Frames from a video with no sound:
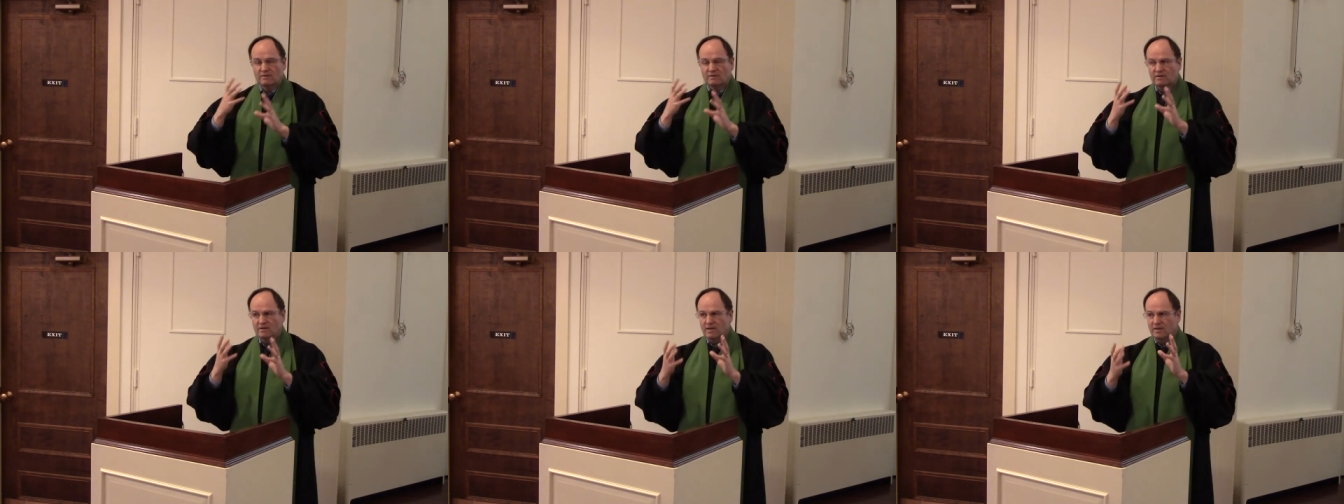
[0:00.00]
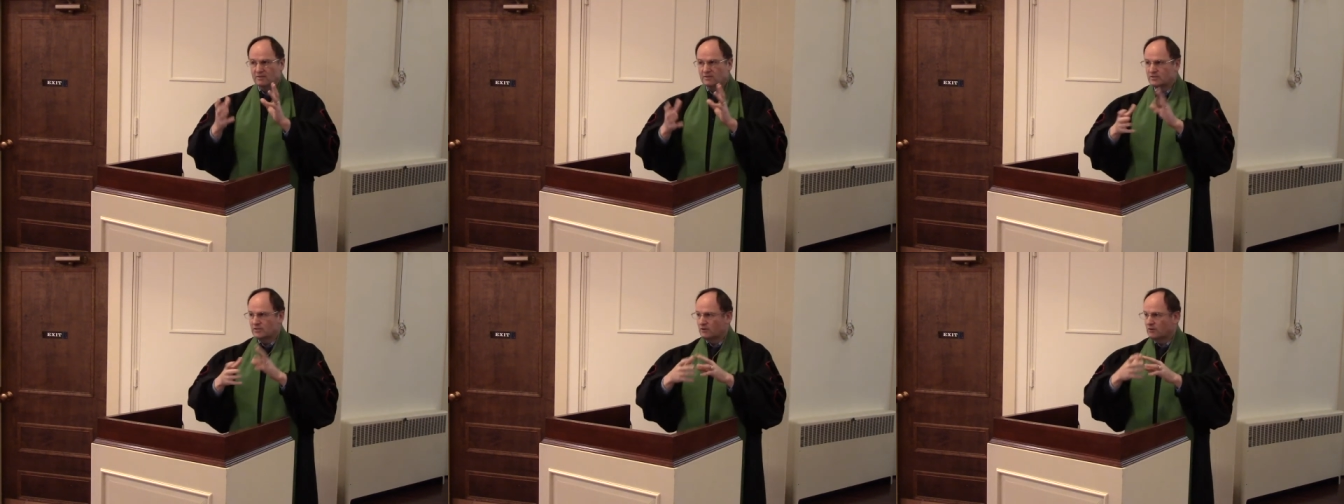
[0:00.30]

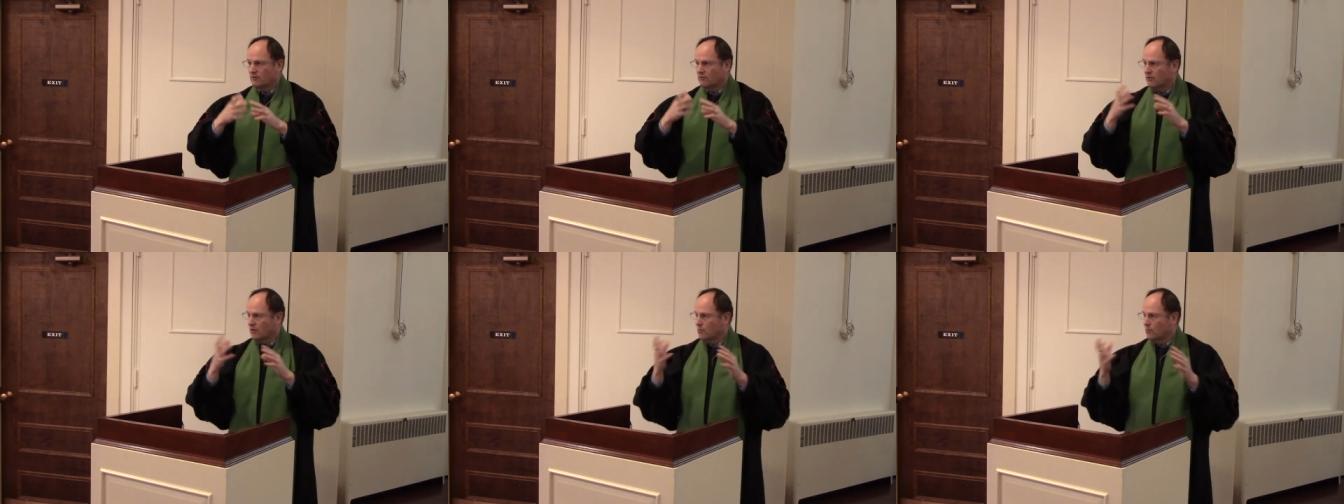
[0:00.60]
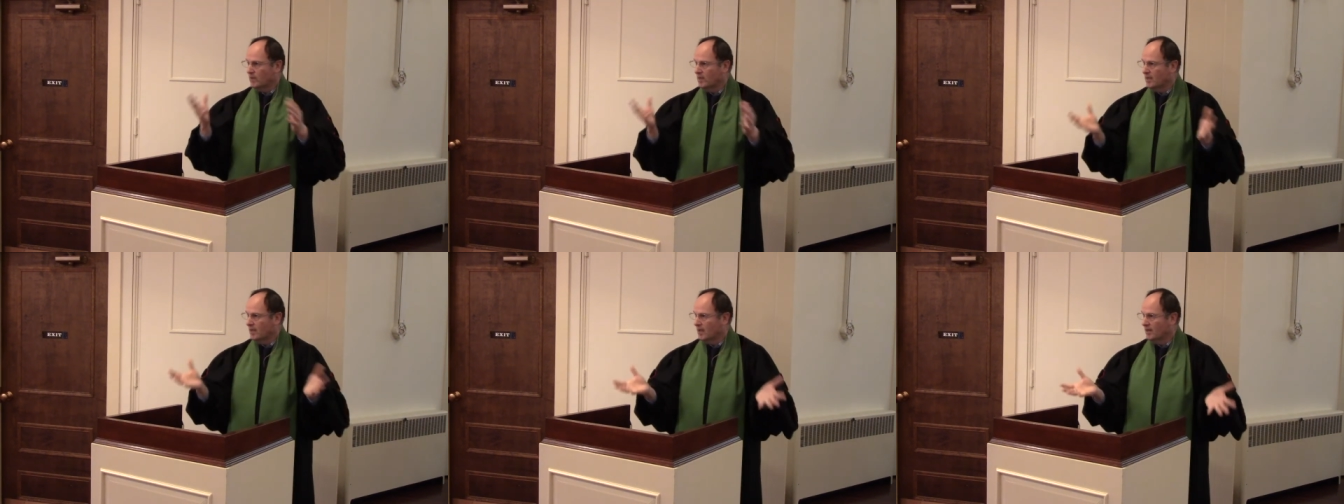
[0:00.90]
consider their
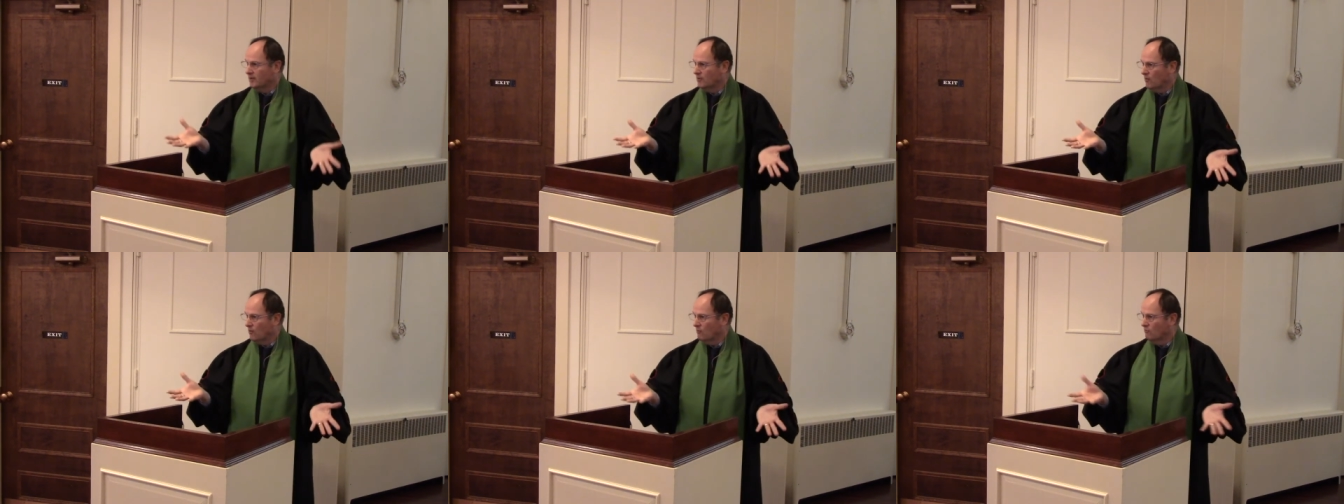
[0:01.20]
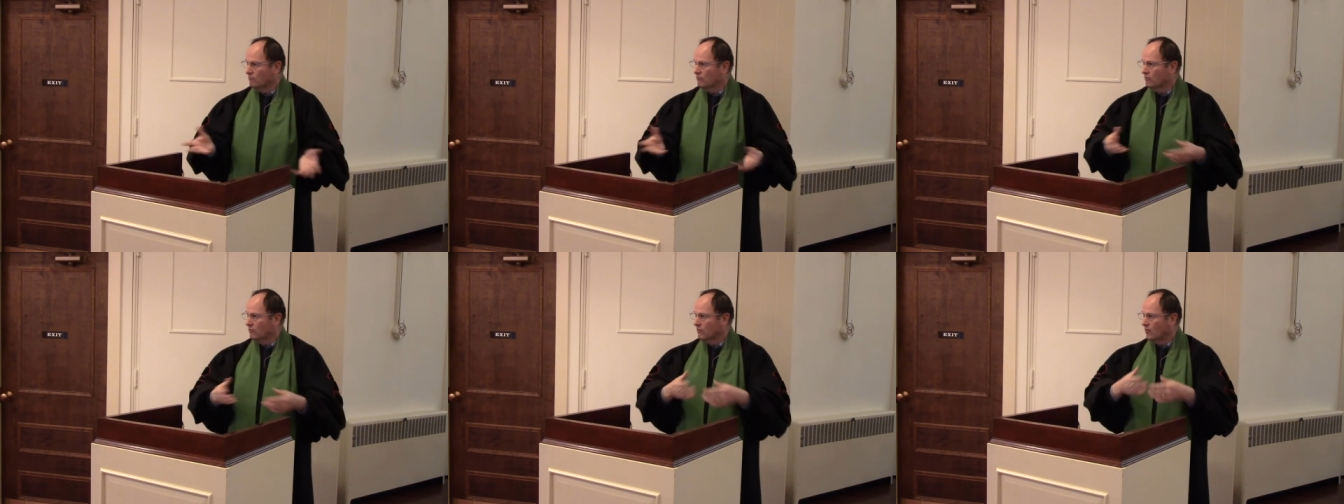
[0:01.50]
weekend
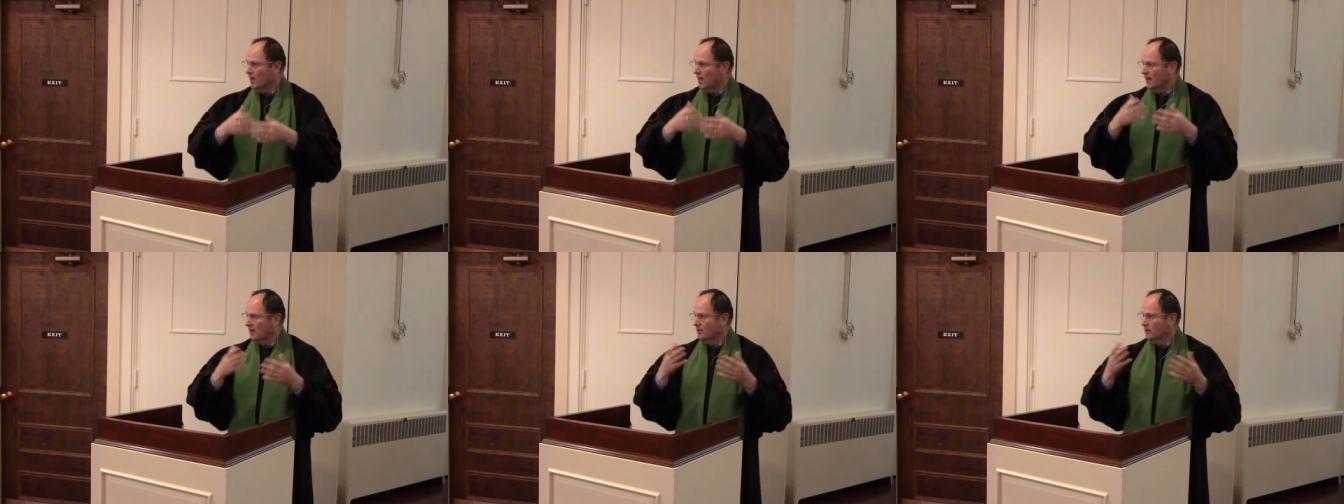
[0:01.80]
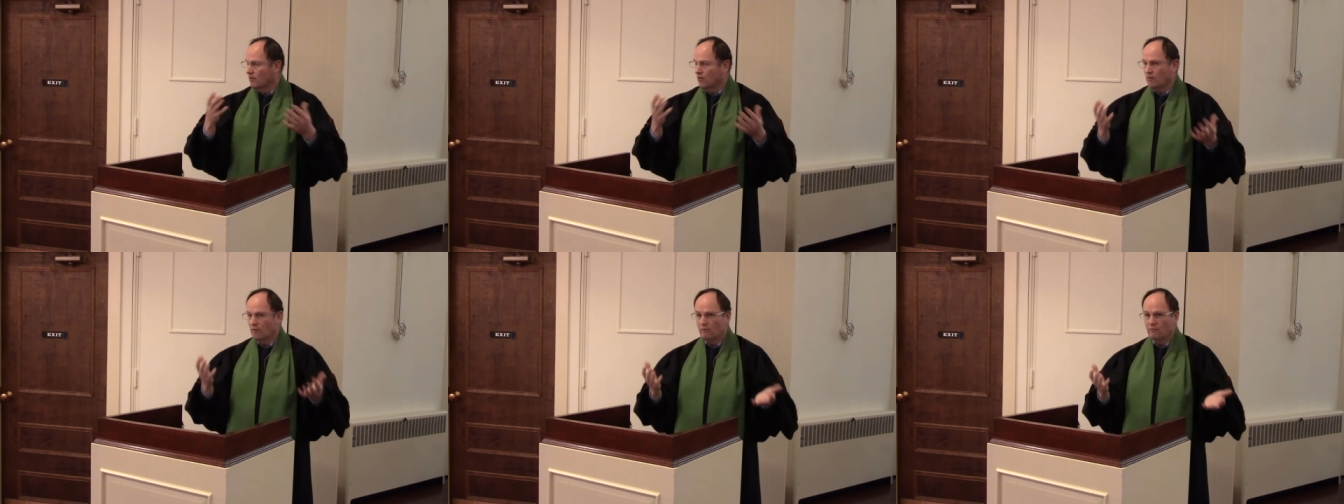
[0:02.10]
over and
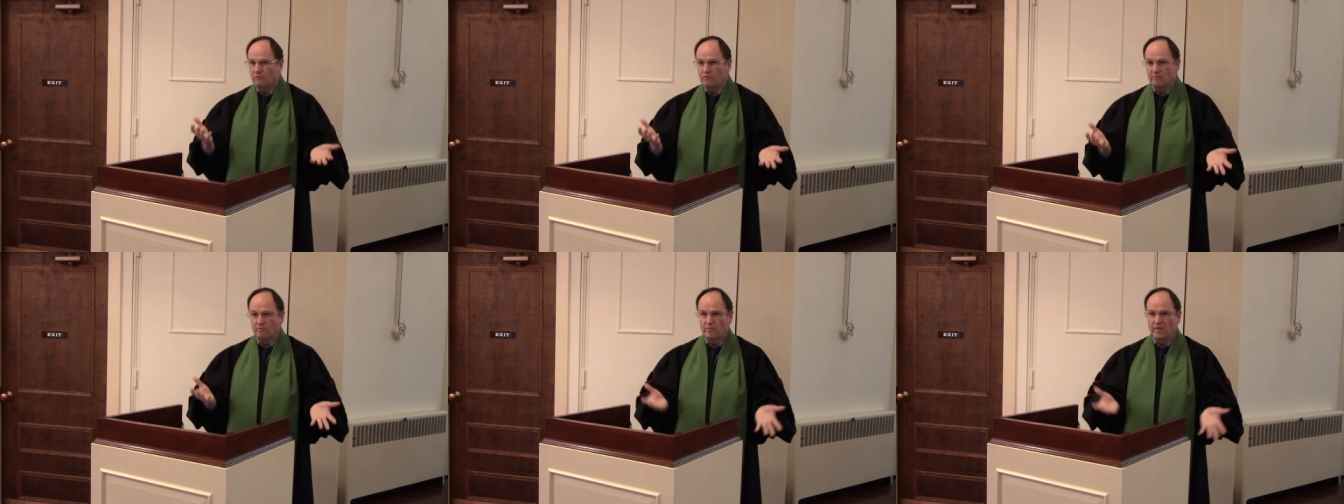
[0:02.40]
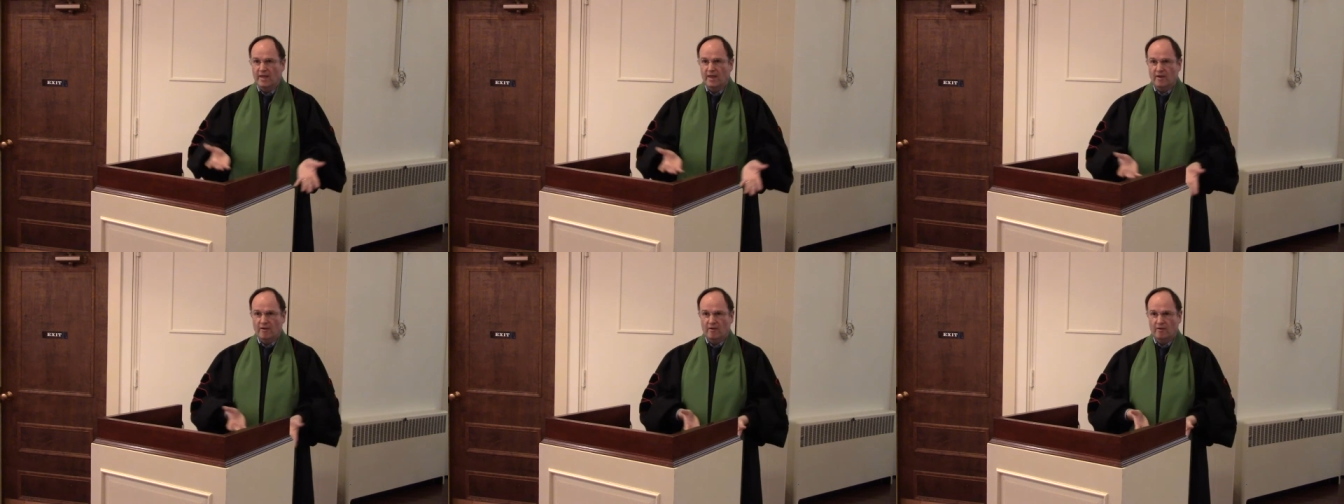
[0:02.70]
go from
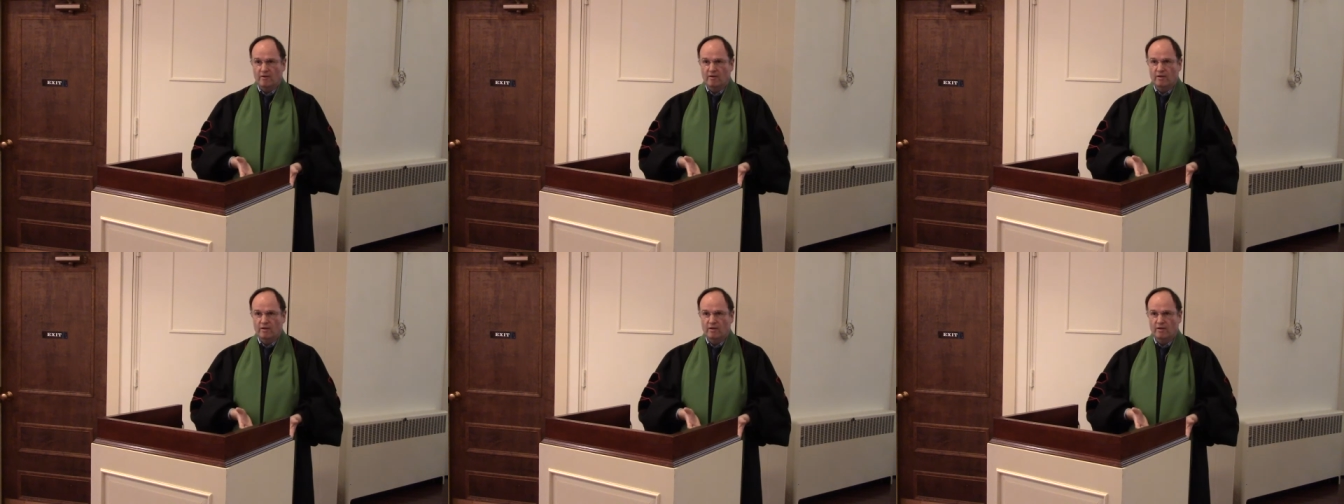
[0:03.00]
there?